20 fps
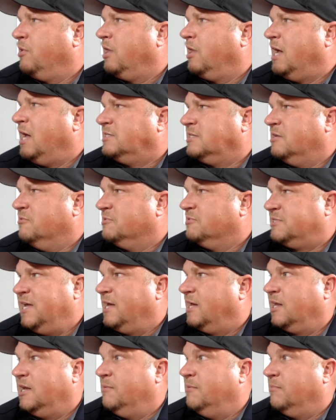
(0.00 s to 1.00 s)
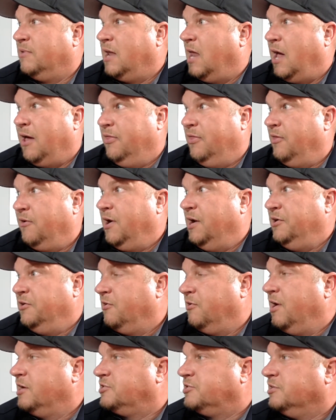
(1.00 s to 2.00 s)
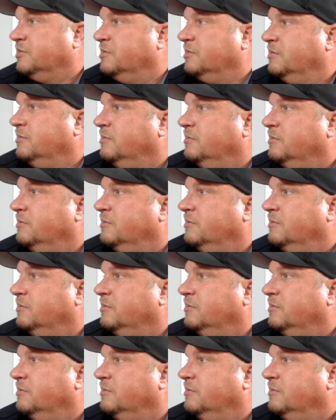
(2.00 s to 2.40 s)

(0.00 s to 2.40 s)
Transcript: realized that it was taking him not in the right direction.